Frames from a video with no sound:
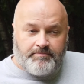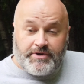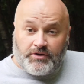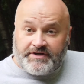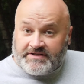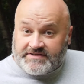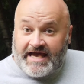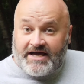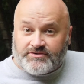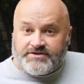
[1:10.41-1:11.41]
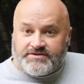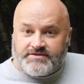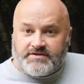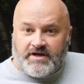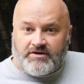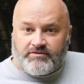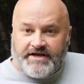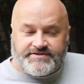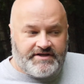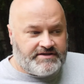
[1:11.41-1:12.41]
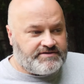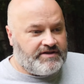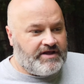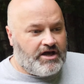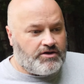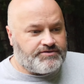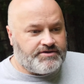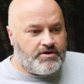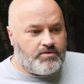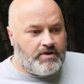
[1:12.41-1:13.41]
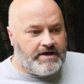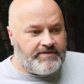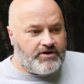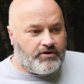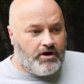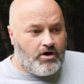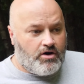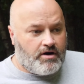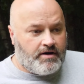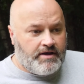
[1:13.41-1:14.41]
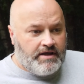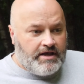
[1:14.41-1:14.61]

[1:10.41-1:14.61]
buildings, houses, residents, and then also there are